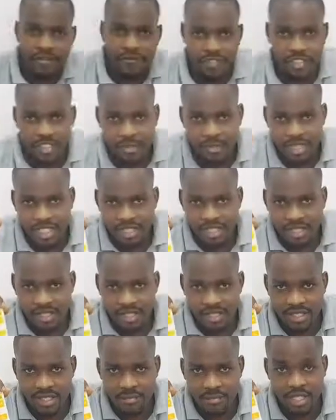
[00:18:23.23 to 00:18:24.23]
vitamin
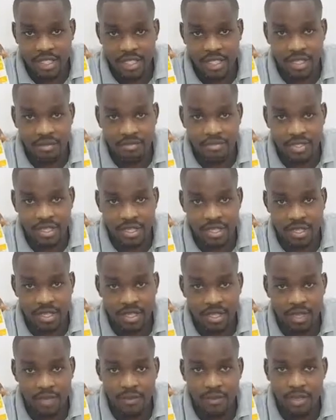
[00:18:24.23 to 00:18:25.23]
C. Sometimes
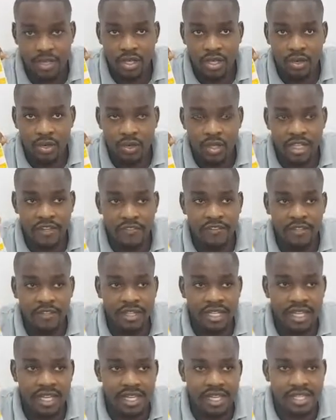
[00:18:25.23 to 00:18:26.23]
when I feel
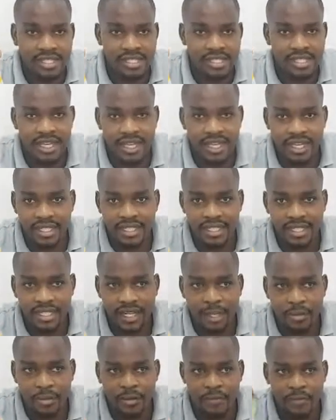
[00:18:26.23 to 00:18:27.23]
like it's high
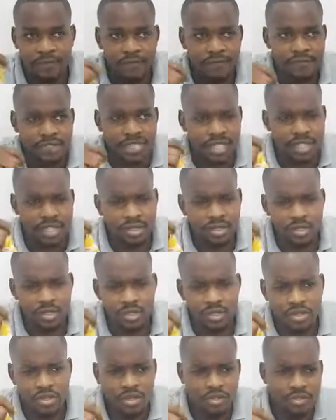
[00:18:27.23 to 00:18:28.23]
time, I've taken
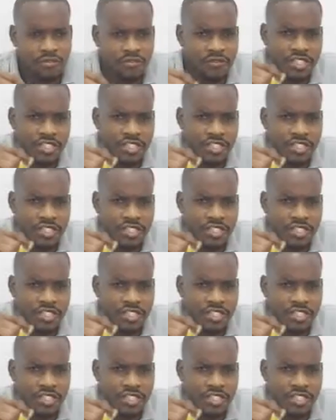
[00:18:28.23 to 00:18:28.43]
long without